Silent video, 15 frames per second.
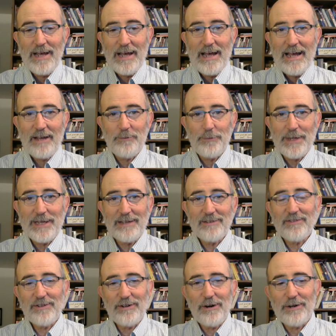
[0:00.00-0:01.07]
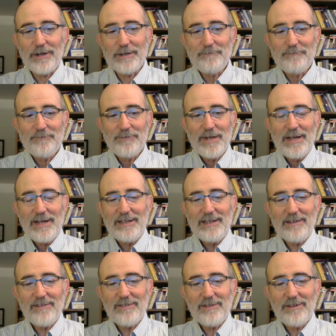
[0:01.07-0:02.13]
As we get started,
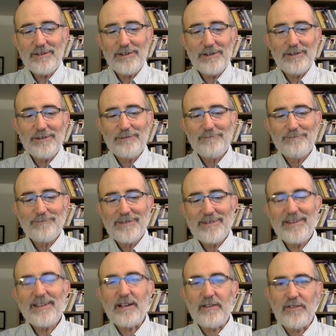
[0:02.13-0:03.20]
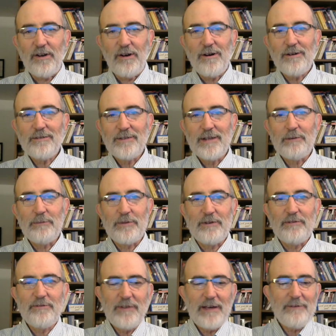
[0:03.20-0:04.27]
let's sing a song that was a
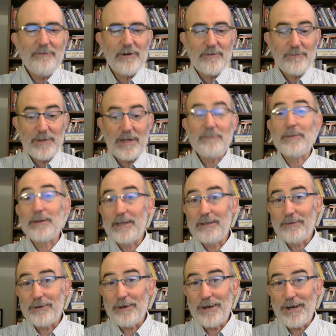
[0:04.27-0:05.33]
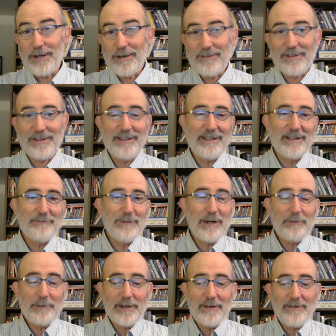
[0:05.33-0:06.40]
favorite of mine, believe it or not, as a kid,
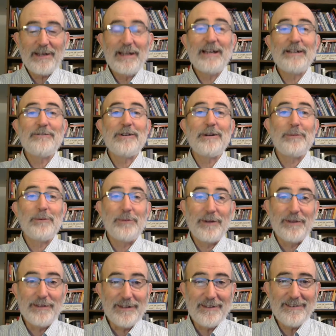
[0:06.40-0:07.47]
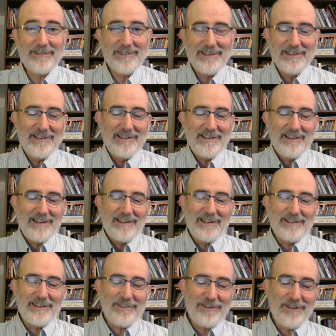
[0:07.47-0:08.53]
probably because I had trouble with this.
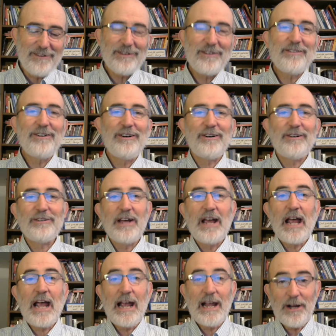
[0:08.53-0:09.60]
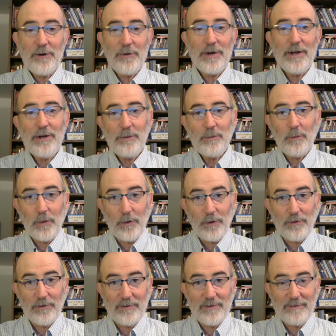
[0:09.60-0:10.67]
The song is called Angry
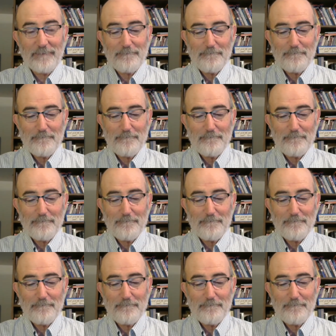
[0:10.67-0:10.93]
Words.